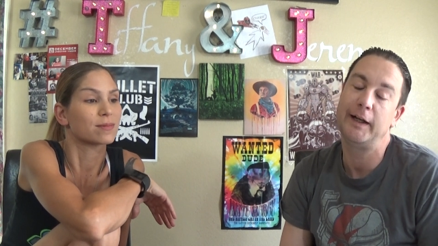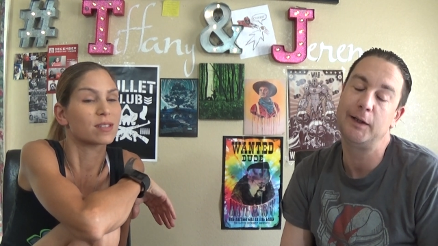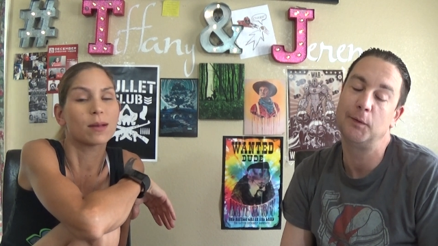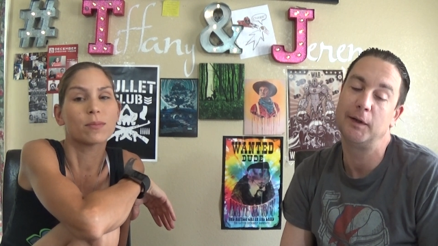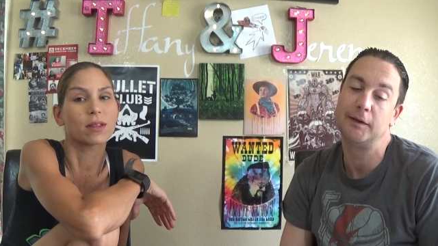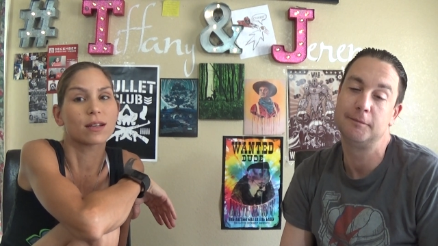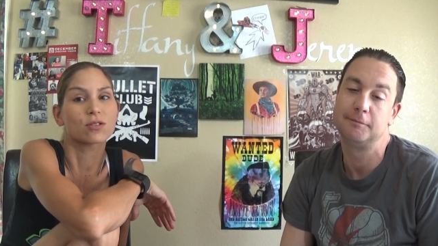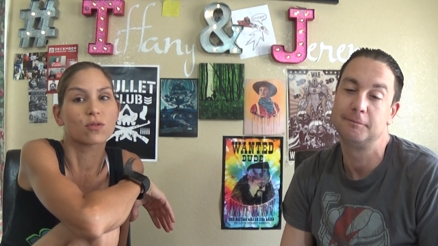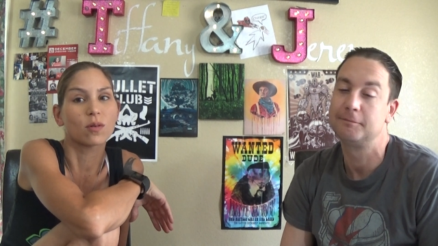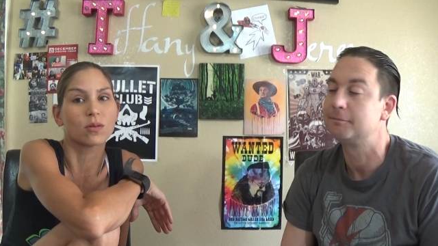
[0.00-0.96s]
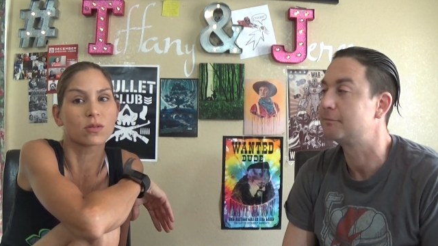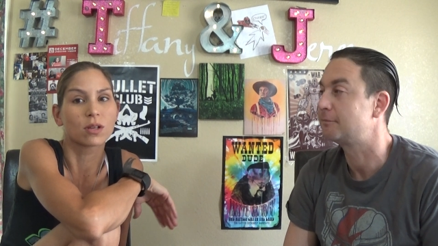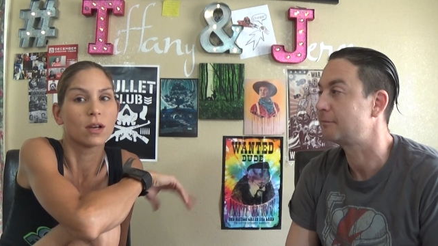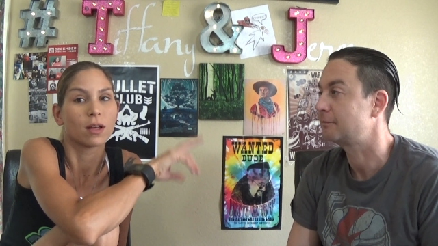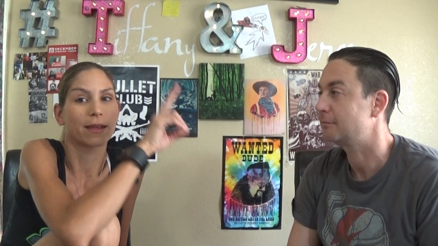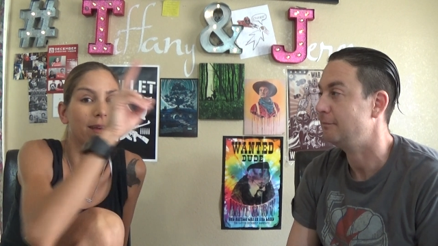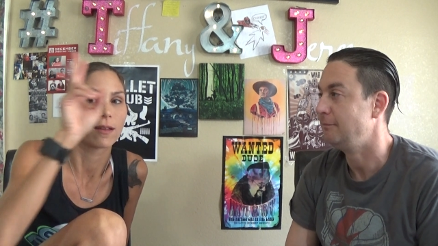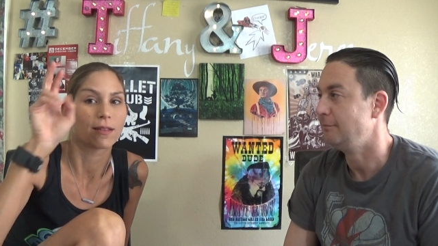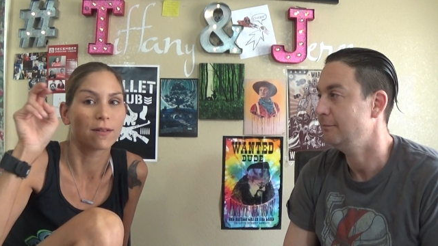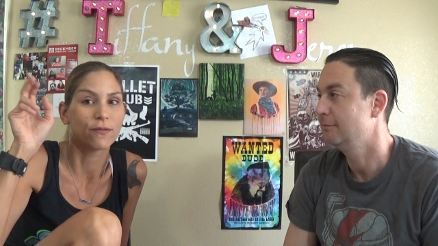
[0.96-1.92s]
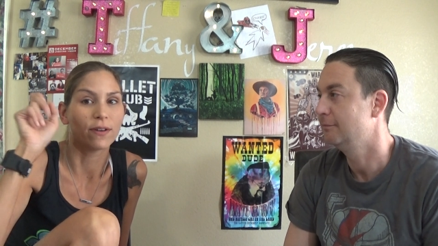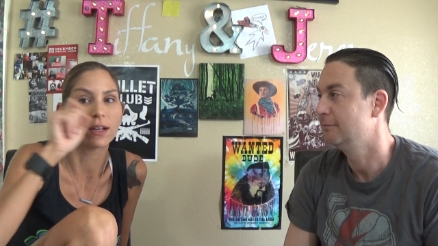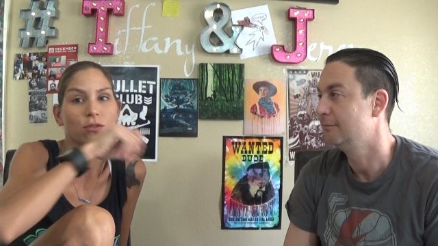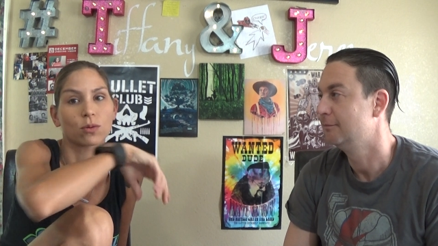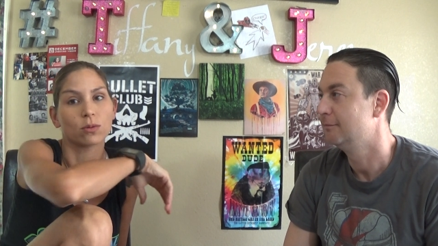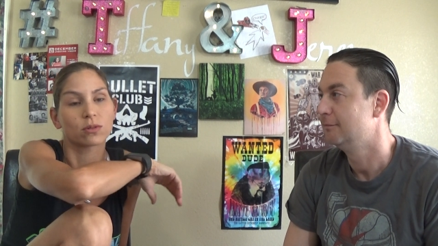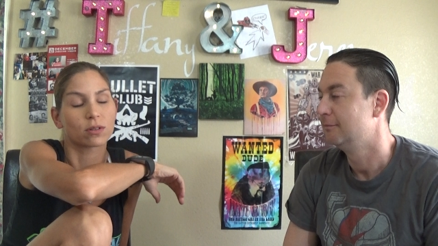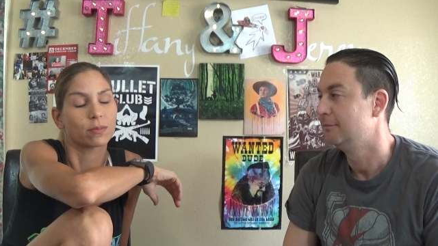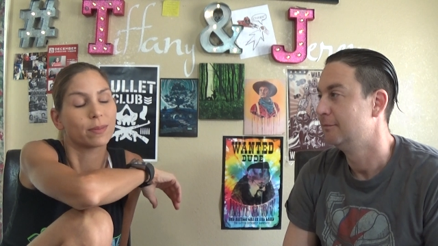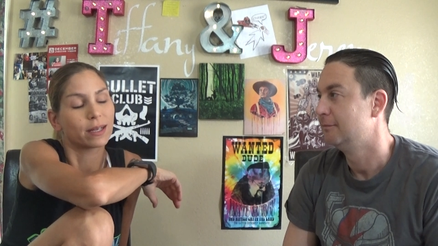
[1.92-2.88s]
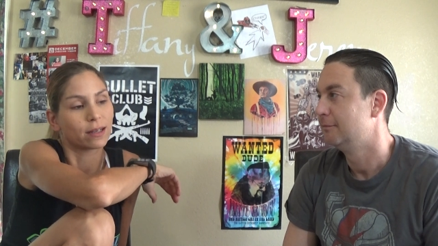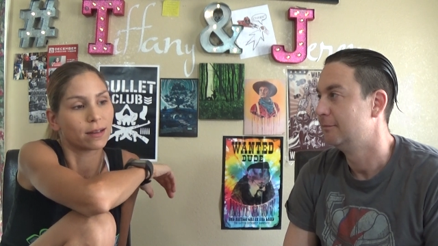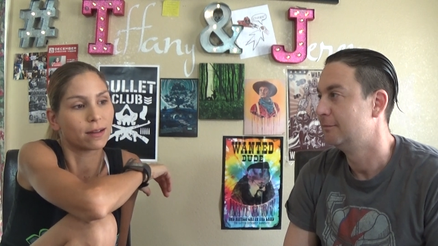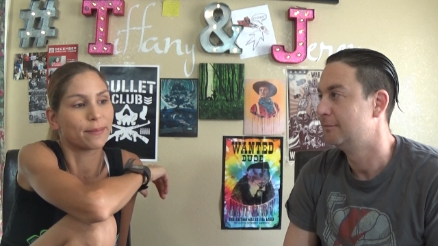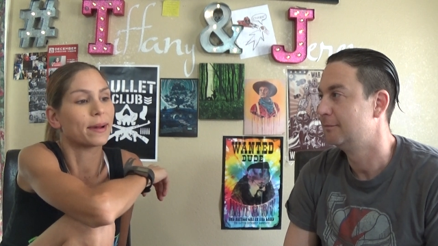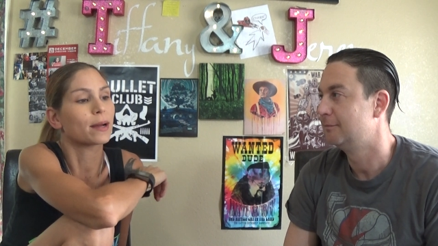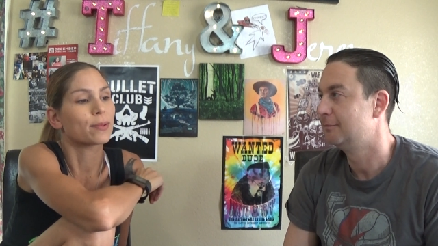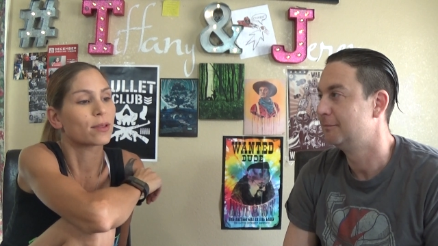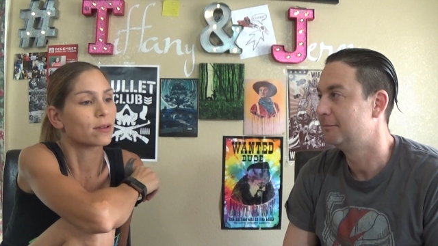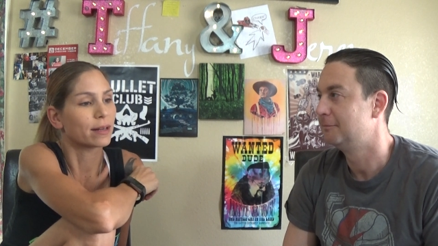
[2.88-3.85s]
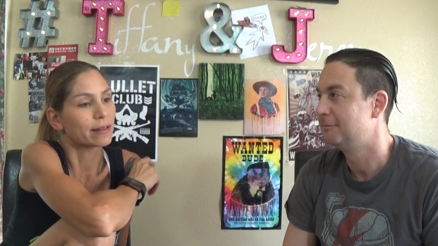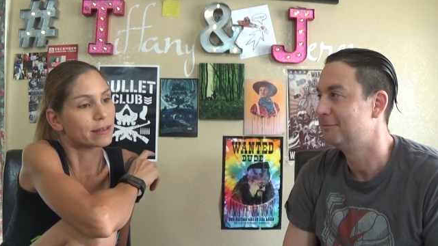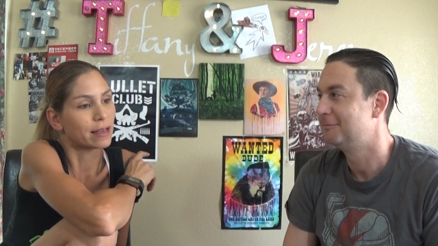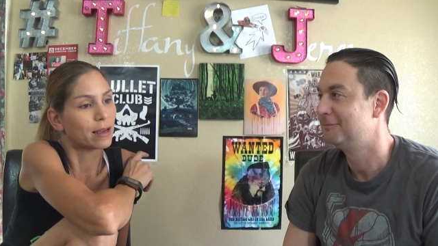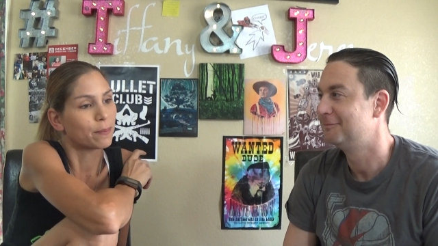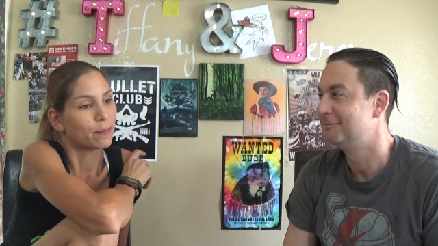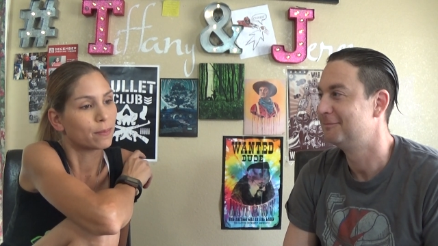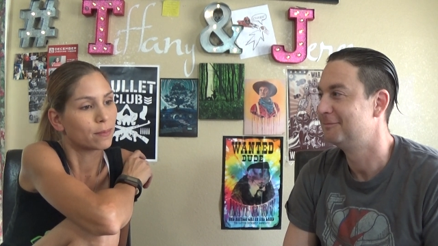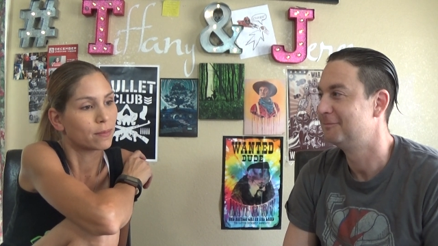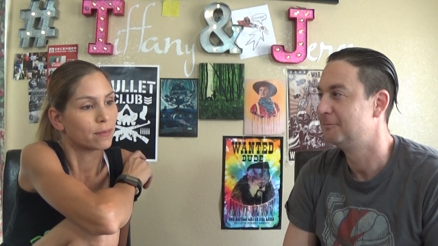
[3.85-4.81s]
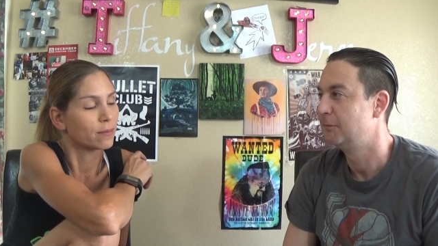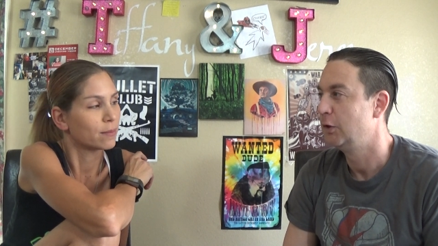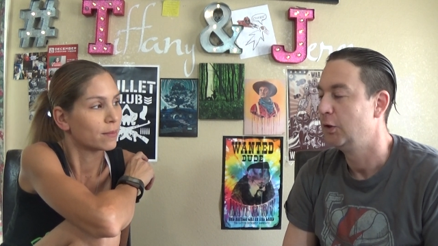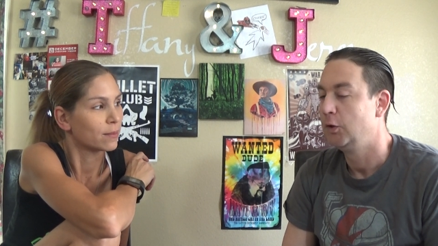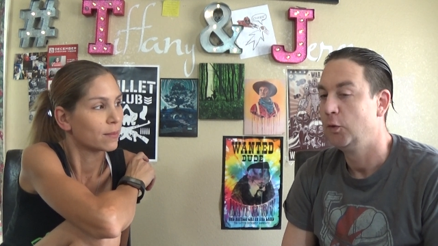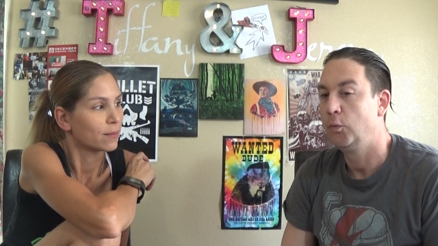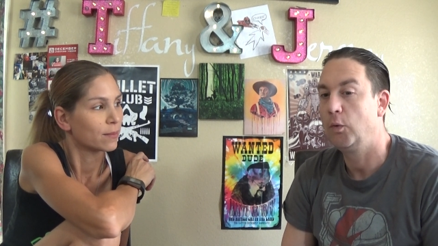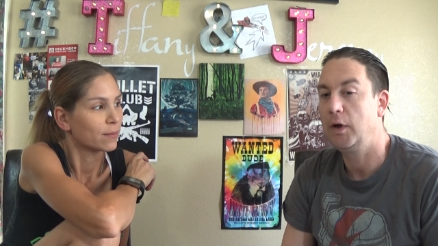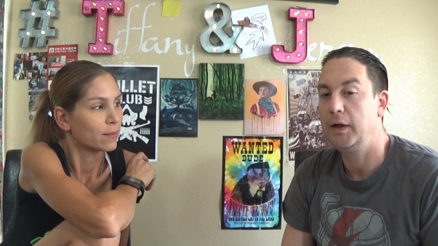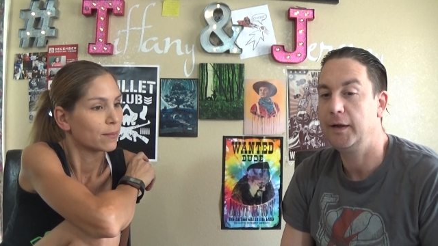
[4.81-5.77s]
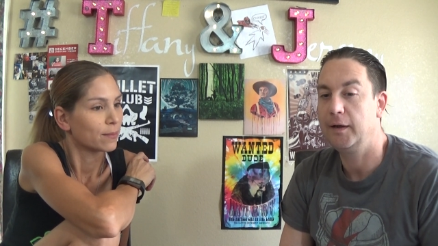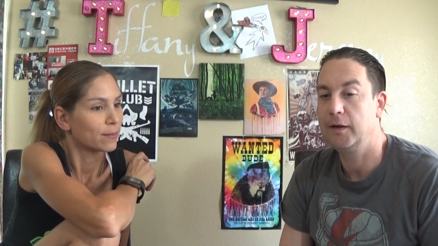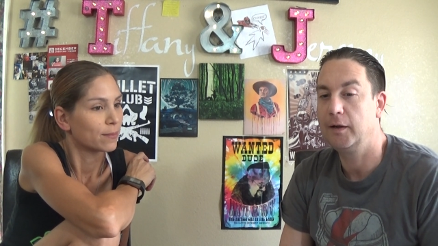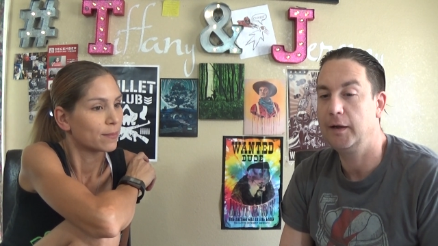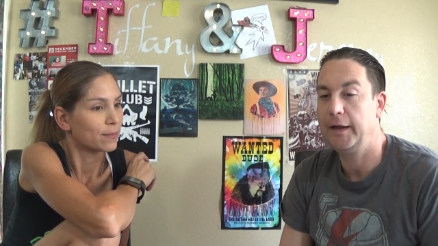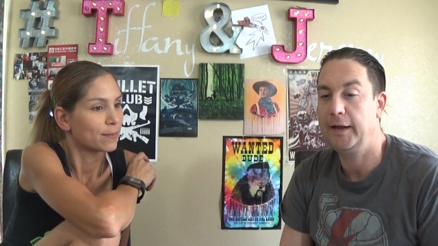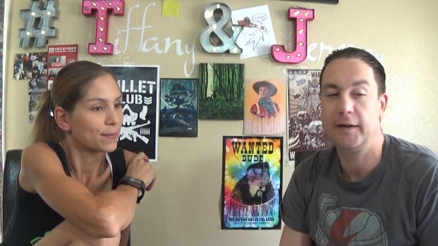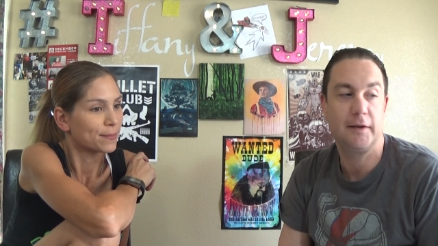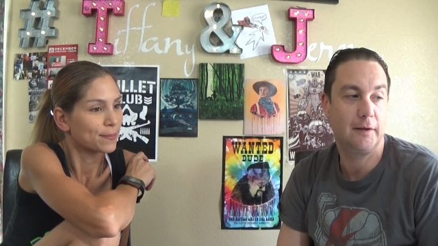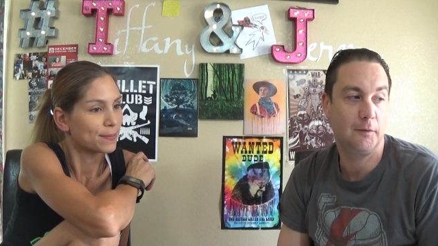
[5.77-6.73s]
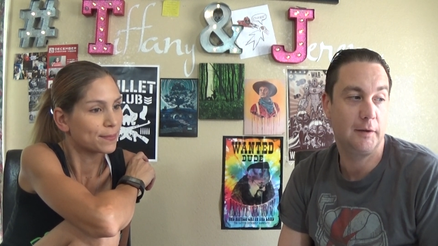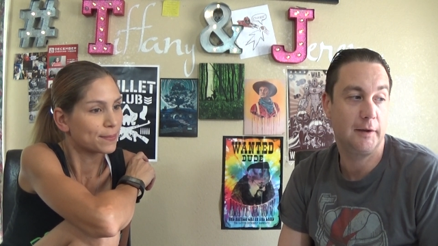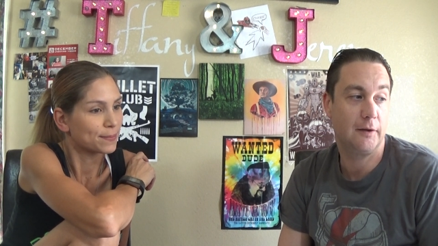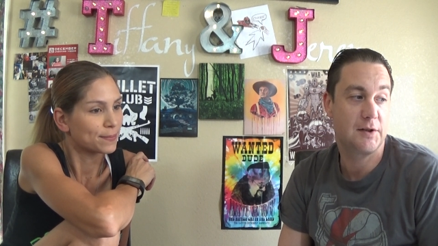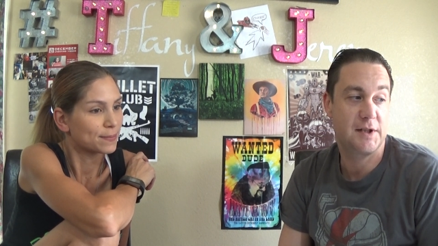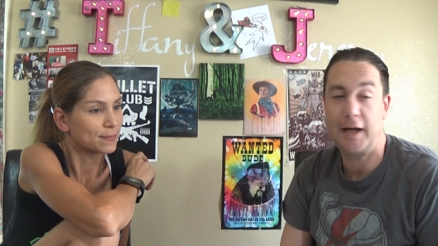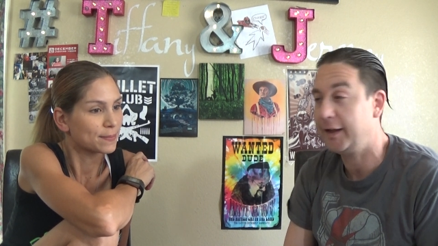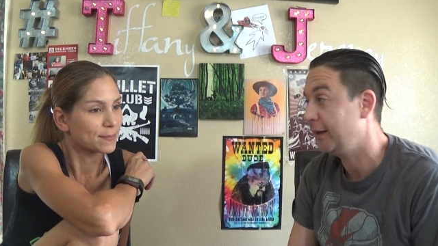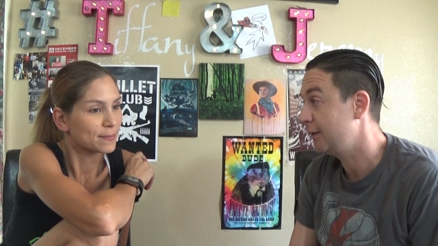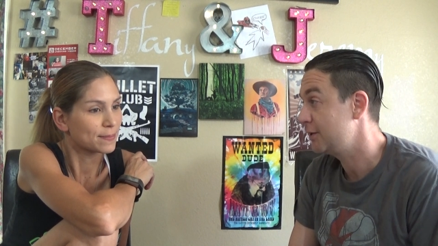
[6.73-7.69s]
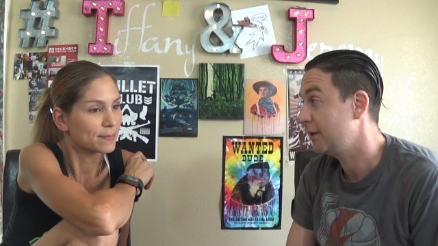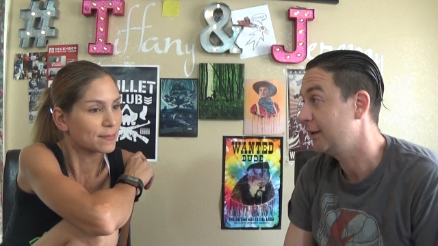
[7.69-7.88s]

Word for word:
Speaker 1: Same thing as trolls. Like, like fake trolls are making a comeback, but they're not the same.
Speaker 2: What? And your second